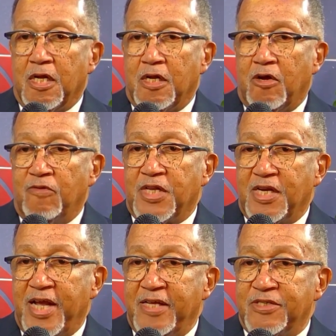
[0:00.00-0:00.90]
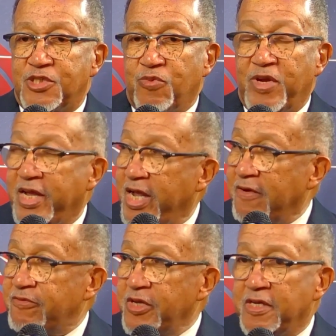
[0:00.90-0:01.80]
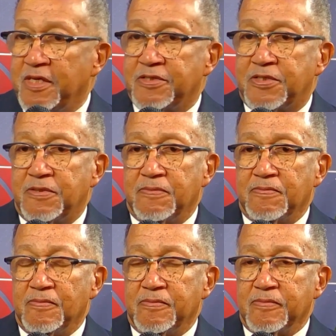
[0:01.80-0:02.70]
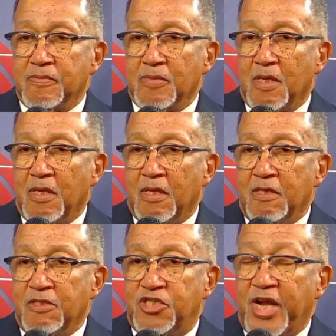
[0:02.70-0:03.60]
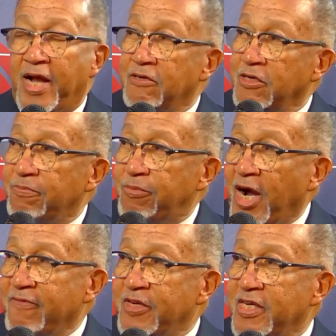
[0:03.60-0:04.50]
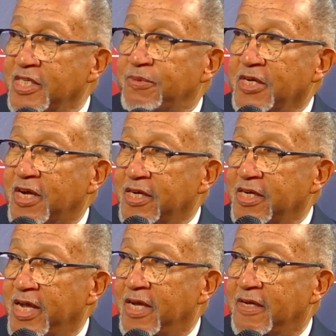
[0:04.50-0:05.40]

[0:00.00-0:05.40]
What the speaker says: Over the last 3.5 years, childhood poverty has been cut in half.